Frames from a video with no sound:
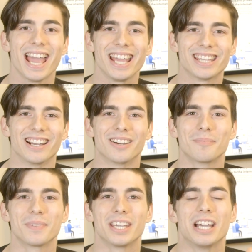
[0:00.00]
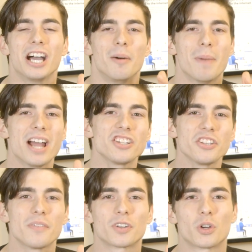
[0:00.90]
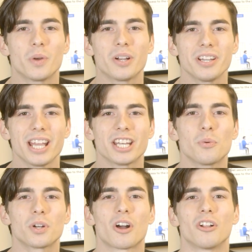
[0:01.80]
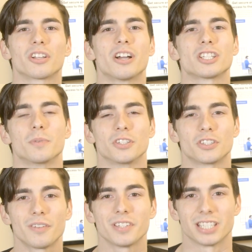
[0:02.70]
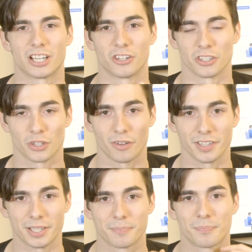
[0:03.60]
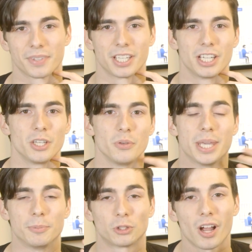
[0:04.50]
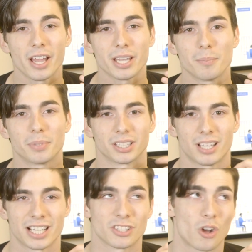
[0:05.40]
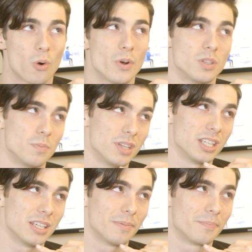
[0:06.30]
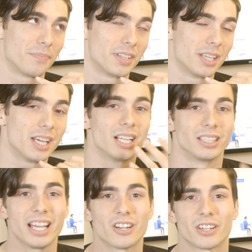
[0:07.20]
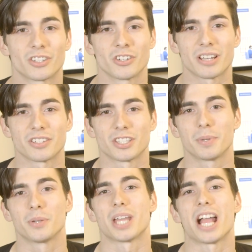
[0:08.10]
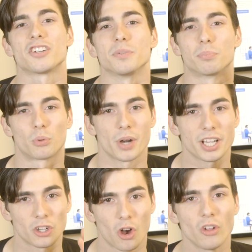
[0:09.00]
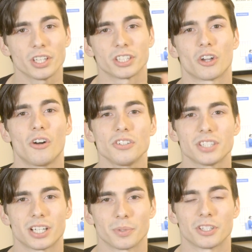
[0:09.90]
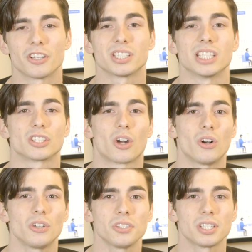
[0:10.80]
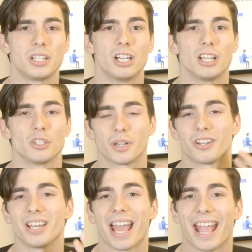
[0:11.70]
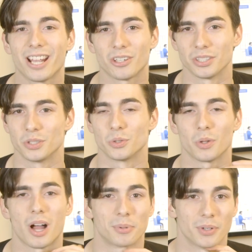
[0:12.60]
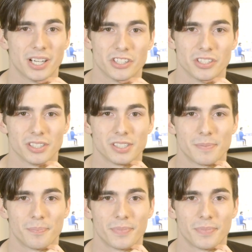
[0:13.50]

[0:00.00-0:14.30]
Hey there. Imagine that you have a query and you want to call a customer service center to solve it. You keep trying, but the line is always busy. Later, it turns out that somebody was actually prank calling the call center with nonsense calls, so it couldn't handle its usual operations.